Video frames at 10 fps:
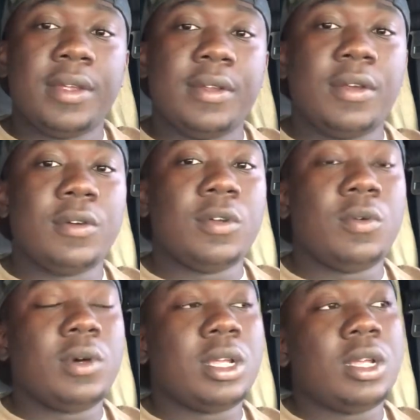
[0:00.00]
Don't know
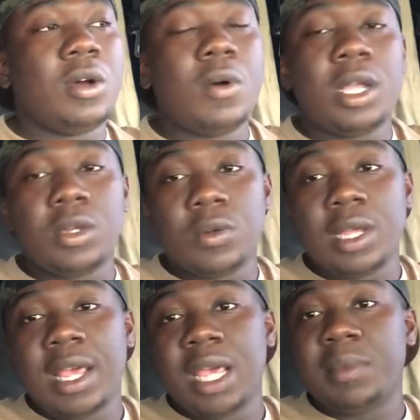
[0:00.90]
where to go. I know the
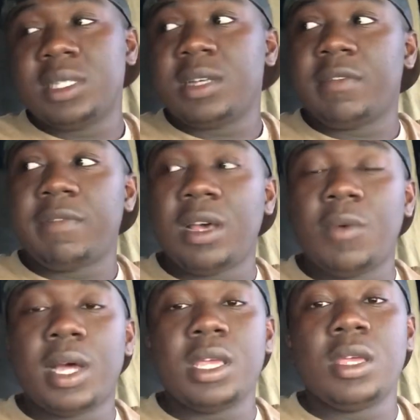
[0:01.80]
game is unfair
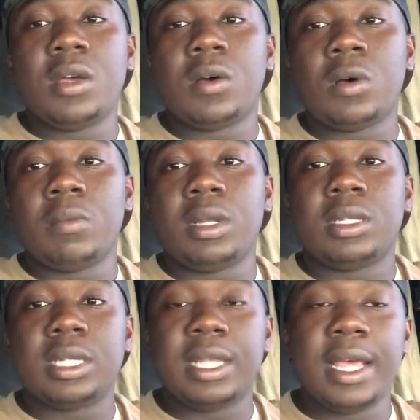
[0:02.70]
while you're young, but
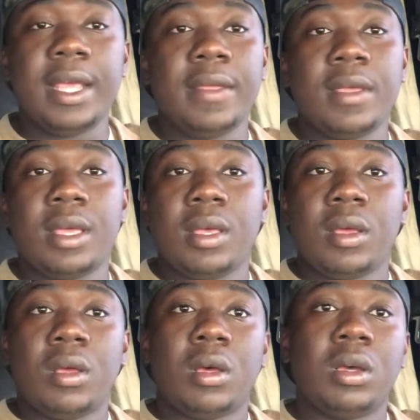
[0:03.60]
today,
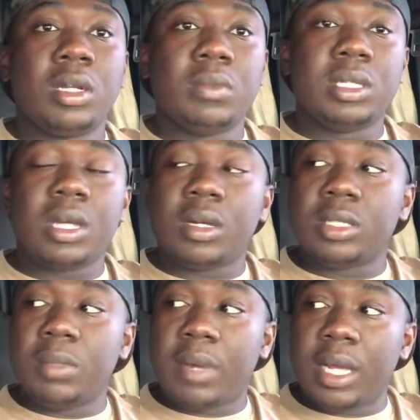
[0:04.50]
I'm going to be talking
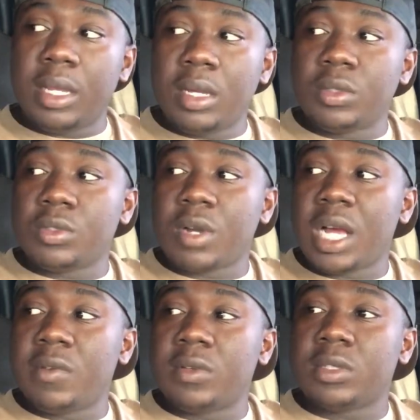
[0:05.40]
to my young
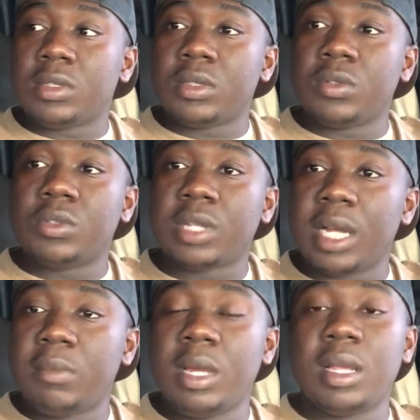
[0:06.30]
drivers who trying
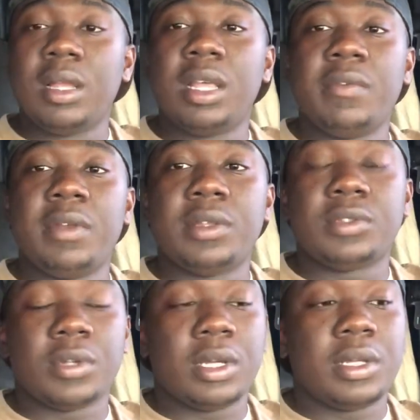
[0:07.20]
to make a living in trucking.